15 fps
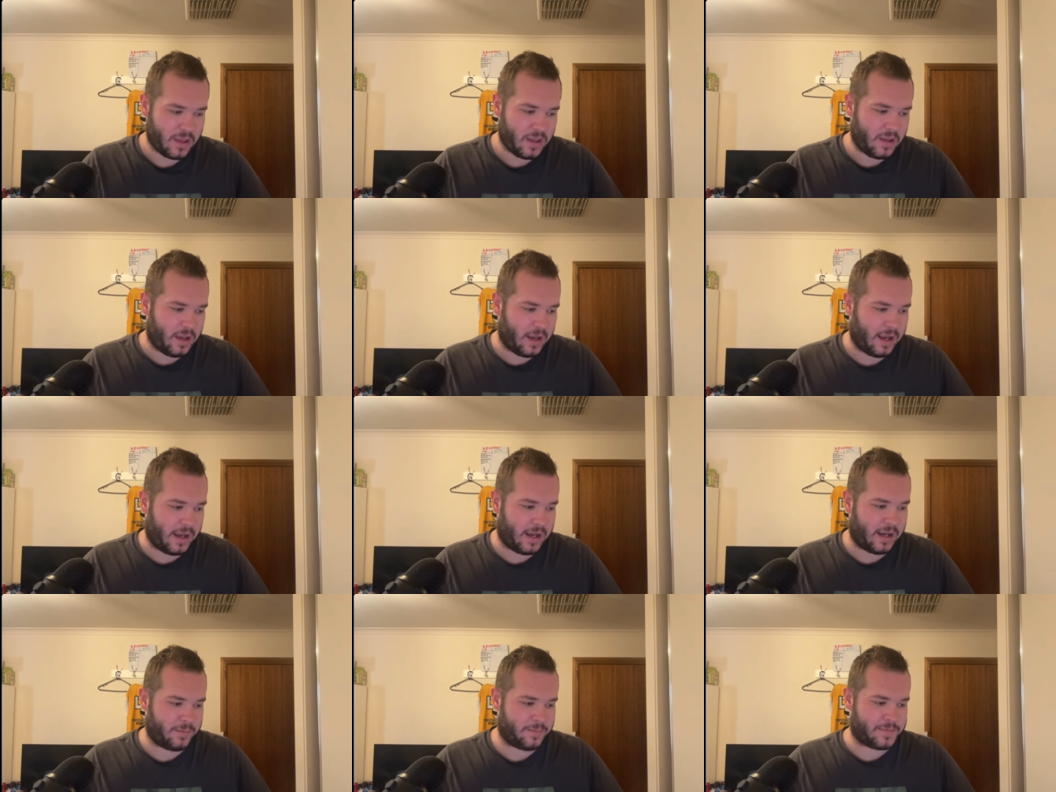
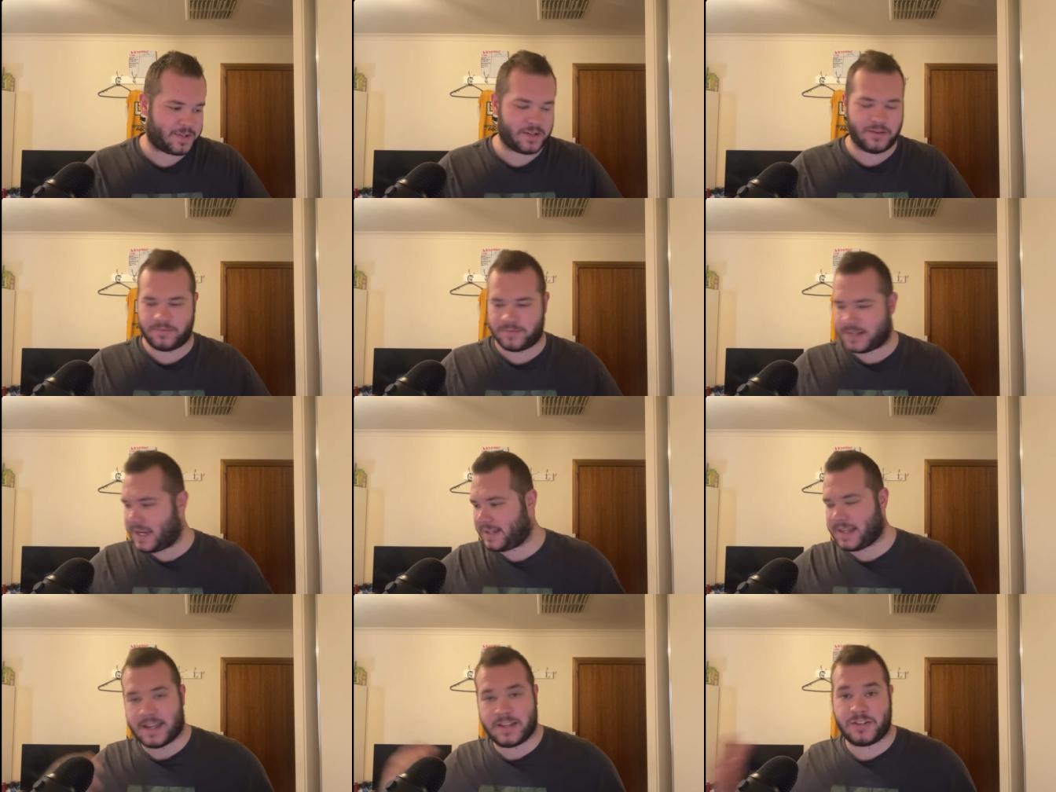So
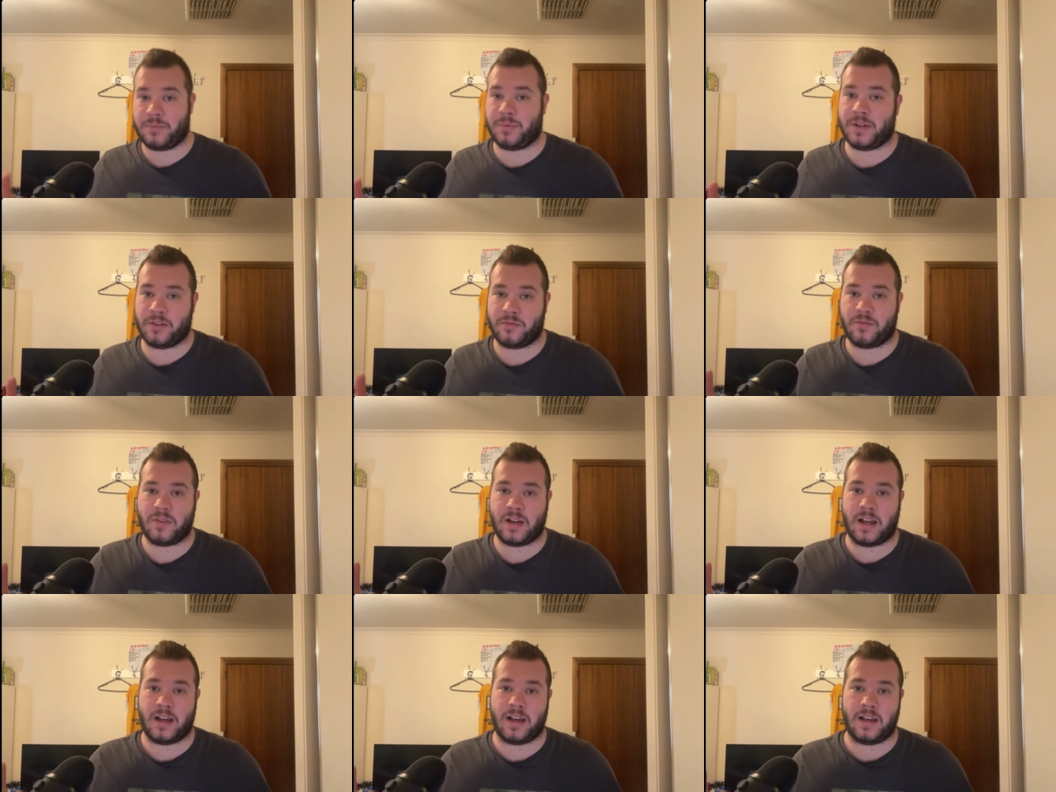take that as you will,
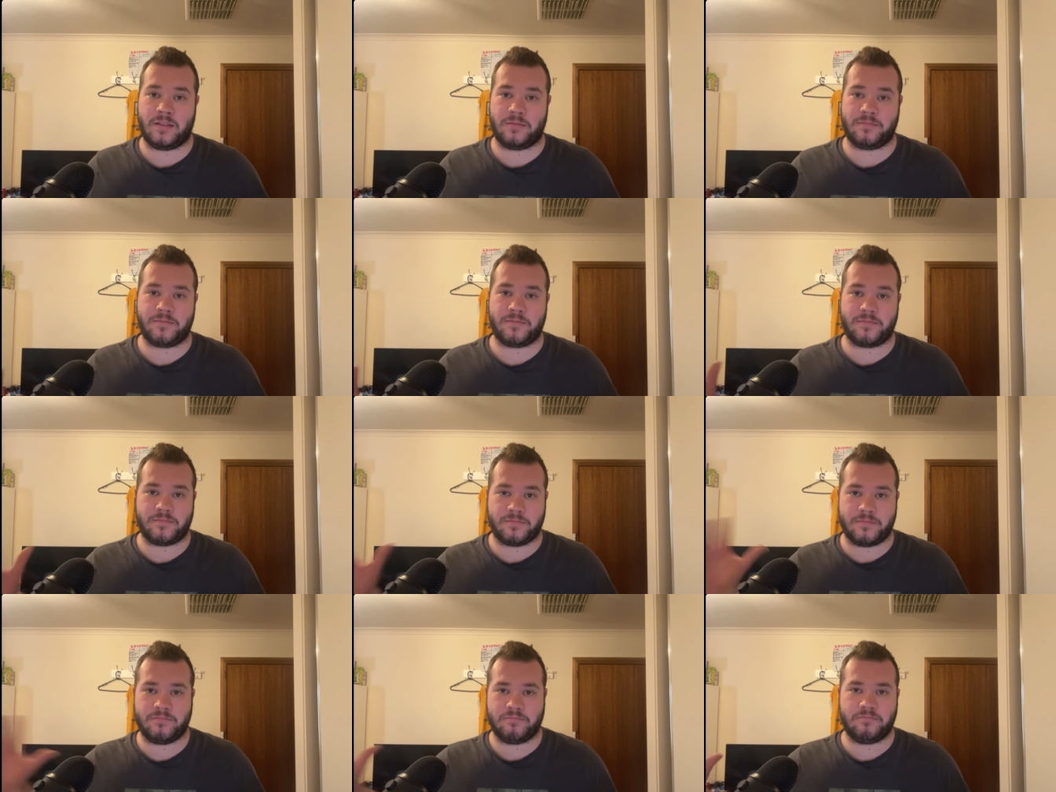
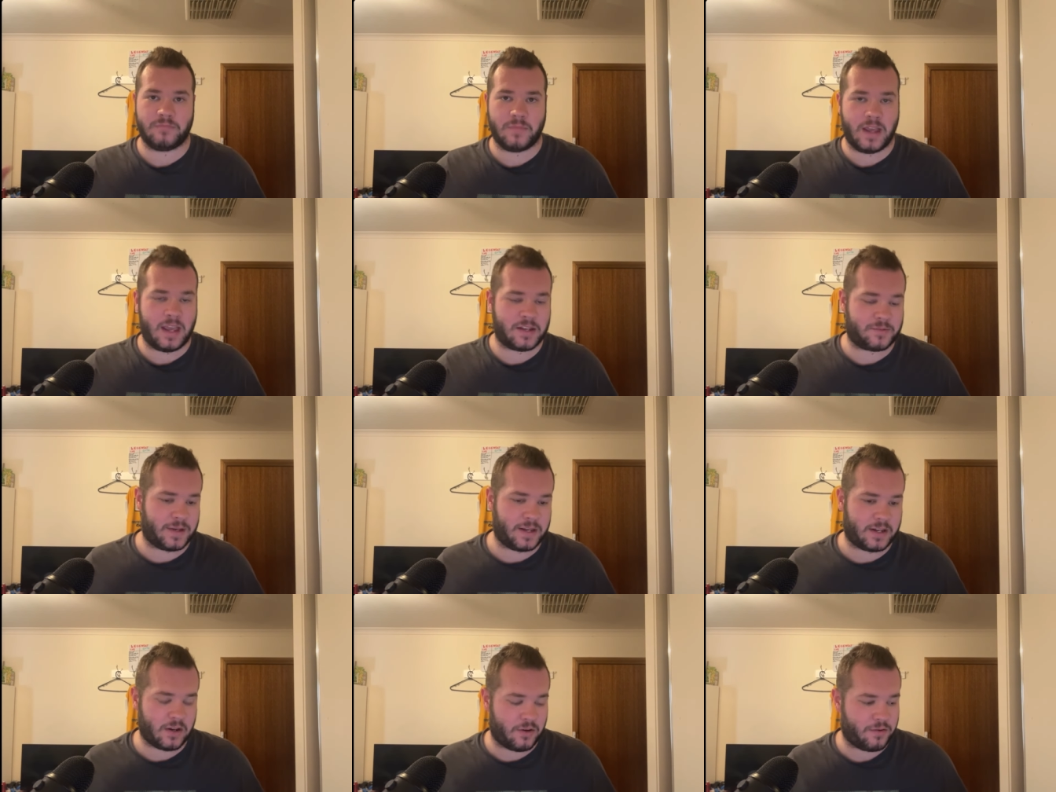as
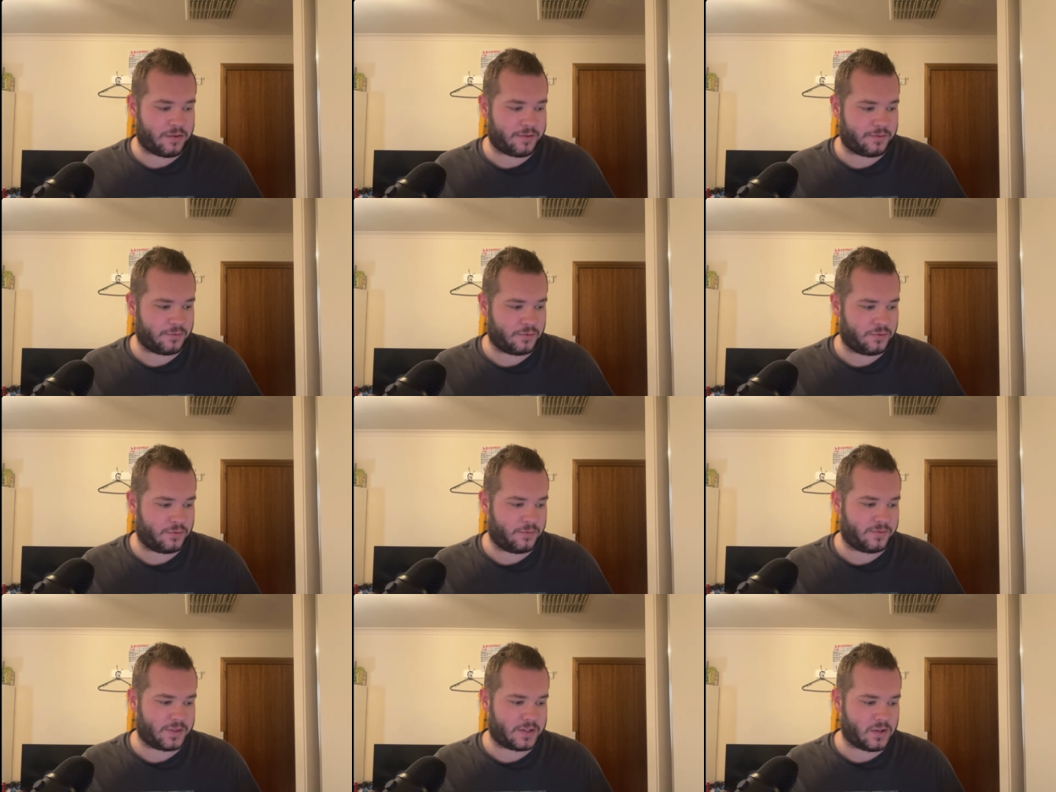we go
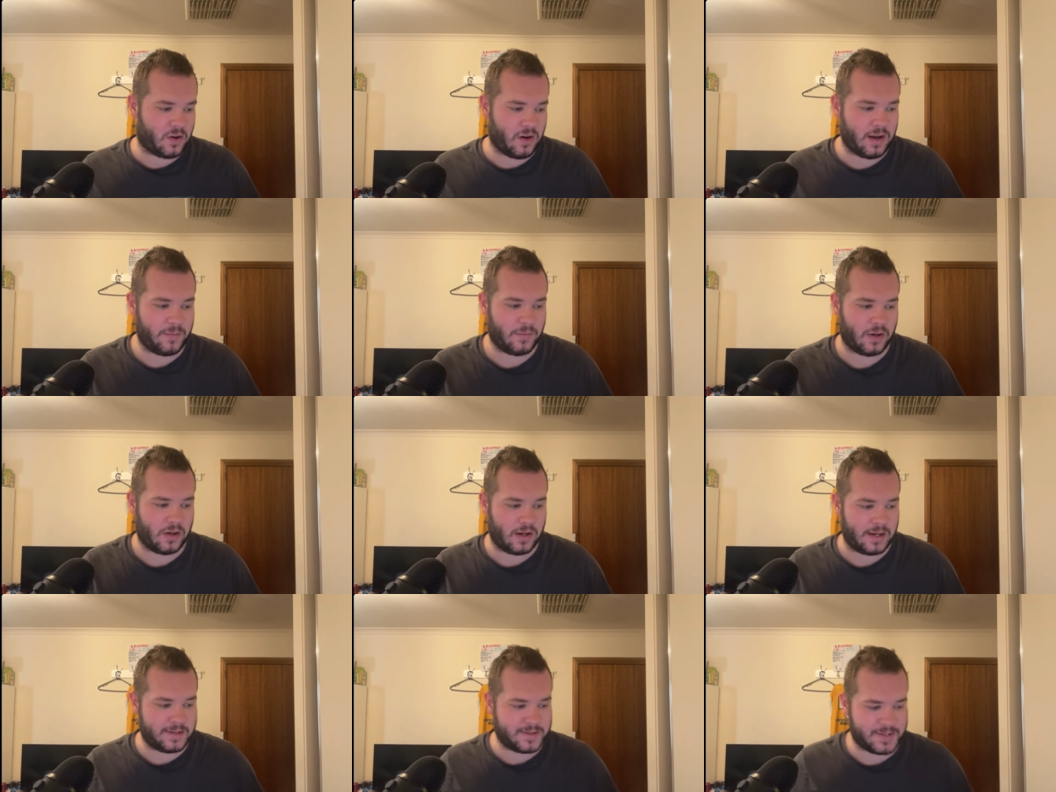through the
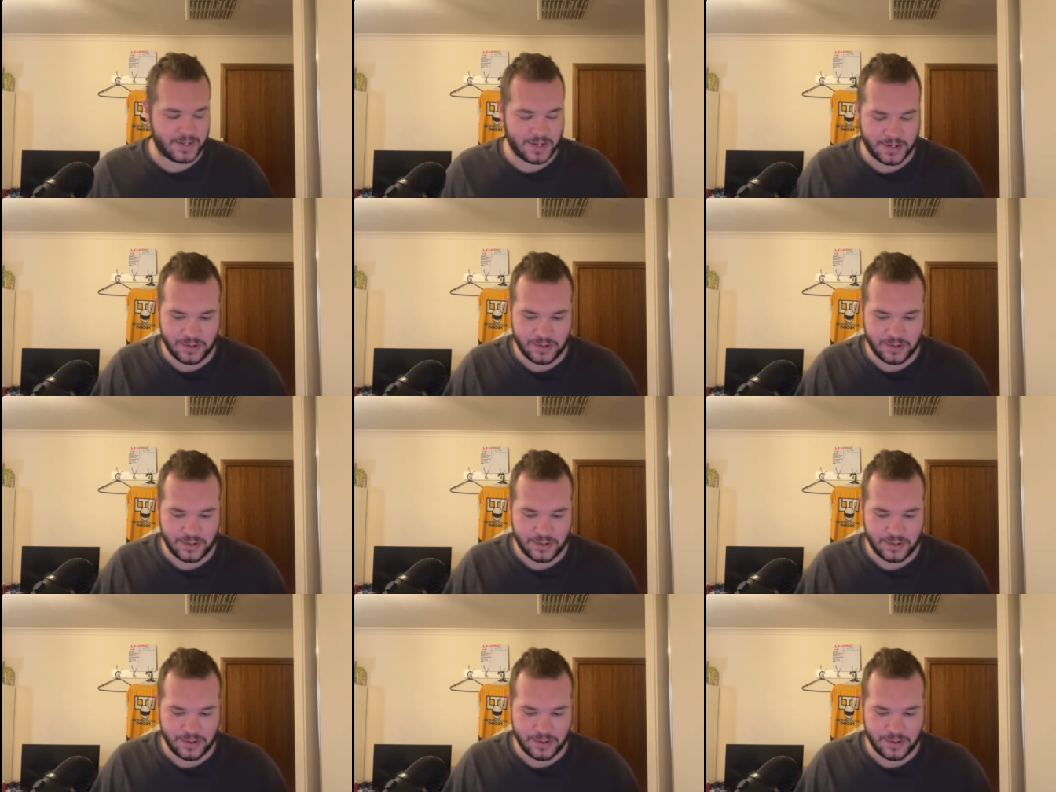timeline. So